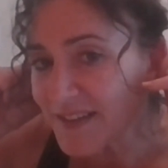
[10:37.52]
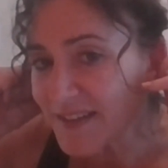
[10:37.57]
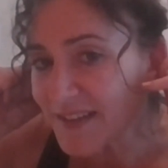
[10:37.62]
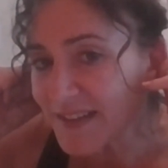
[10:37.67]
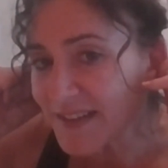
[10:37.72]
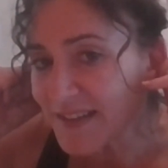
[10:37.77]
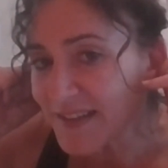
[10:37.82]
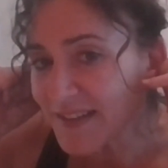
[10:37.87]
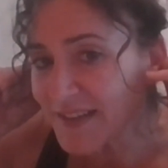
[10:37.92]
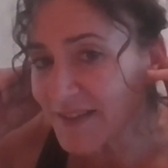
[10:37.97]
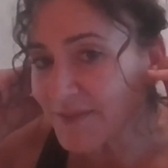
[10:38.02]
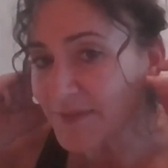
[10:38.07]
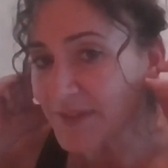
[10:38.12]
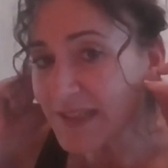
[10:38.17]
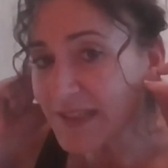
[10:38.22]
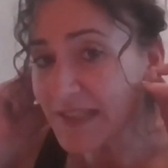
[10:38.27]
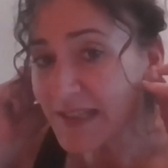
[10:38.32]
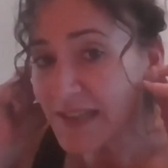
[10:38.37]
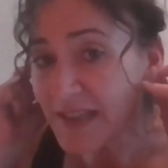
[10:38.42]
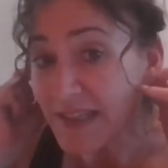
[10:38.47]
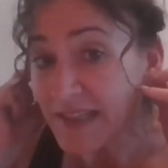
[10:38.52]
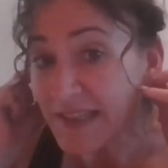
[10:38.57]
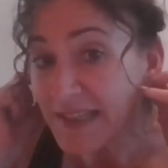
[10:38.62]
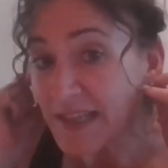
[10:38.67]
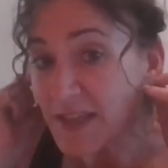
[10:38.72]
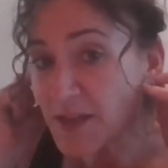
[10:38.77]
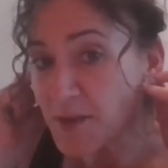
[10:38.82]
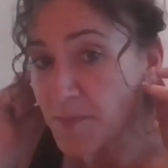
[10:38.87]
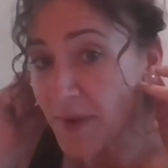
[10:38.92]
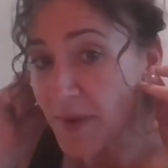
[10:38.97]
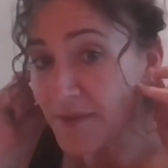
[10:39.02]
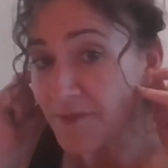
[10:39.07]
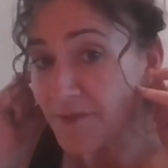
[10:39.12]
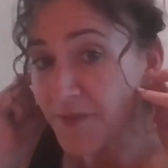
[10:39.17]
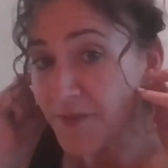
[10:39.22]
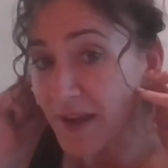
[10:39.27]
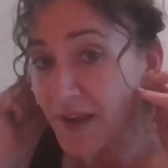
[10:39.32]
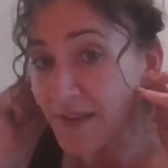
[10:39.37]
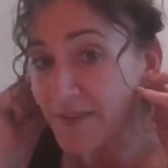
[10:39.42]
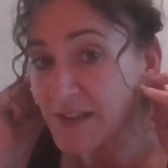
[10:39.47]
Lovely. Now you might
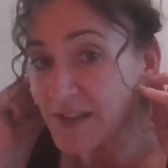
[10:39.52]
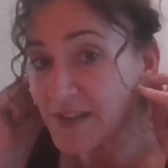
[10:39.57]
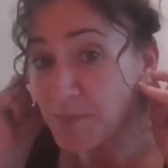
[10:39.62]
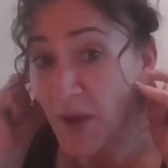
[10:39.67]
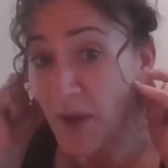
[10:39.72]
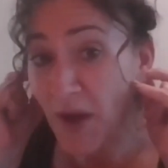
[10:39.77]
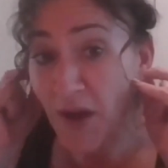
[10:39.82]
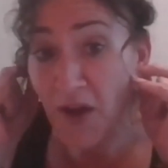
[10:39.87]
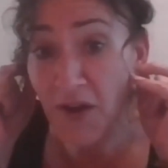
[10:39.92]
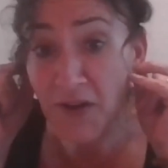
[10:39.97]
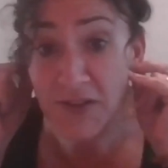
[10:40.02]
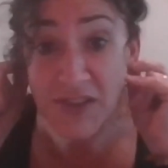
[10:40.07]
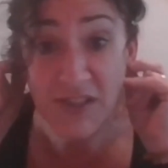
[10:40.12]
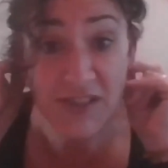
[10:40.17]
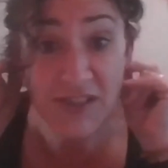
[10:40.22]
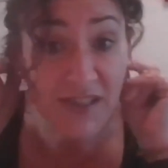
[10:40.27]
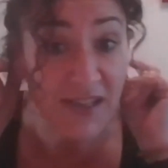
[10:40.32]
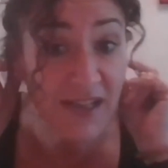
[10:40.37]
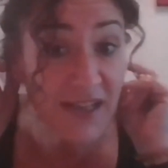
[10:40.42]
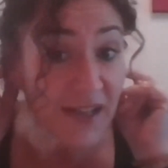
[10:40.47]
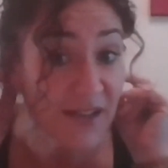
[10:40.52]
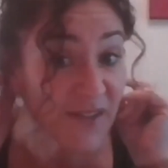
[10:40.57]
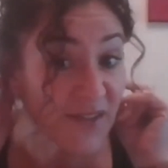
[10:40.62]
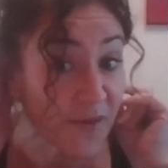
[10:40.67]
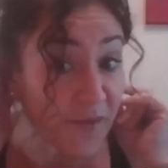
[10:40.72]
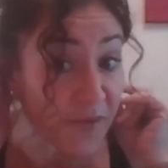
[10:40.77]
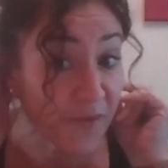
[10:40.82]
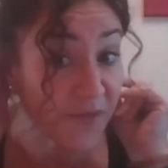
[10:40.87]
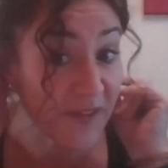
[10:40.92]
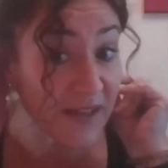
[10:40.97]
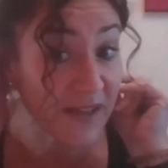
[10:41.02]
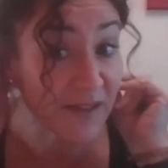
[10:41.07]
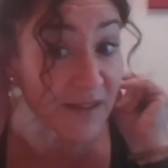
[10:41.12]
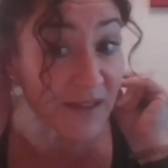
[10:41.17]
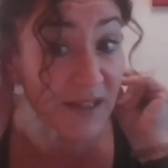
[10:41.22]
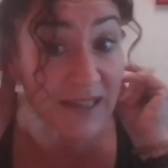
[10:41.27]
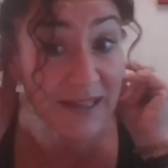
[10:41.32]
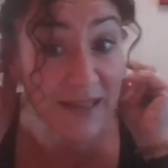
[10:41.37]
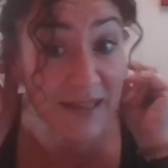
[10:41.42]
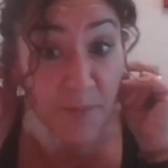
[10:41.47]
find there's parts that
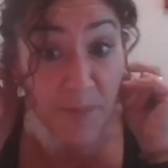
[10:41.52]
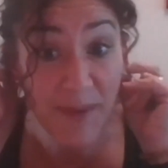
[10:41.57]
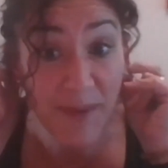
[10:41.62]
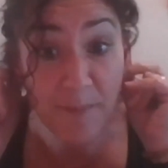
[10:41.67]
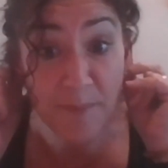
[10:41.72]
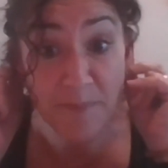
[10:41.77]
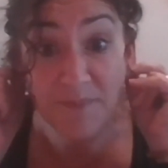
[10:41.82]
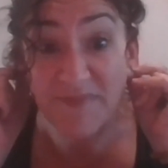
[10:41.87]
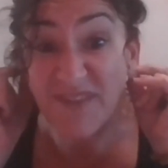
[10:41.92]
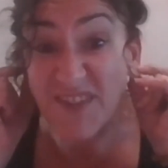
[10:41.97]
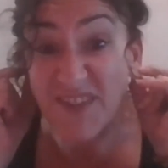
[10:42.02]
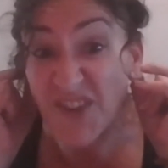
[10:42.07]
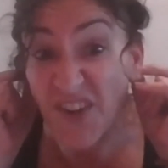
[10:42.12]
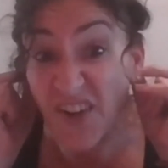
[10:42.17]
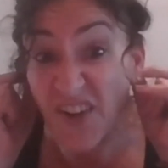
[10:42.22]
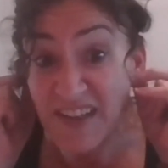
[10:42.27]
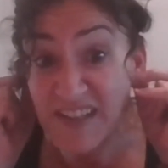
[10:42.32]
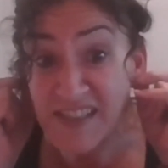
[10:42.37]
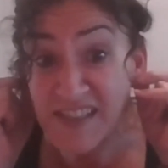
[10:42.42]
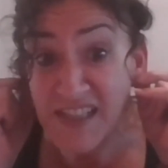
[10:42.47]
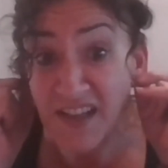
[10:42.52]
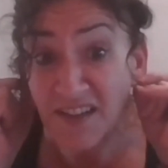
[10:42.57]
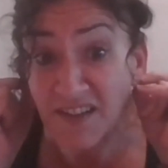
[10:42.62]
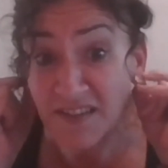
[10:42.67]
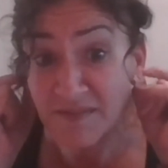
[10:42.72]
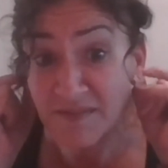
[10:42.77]
feel a little bit nicer.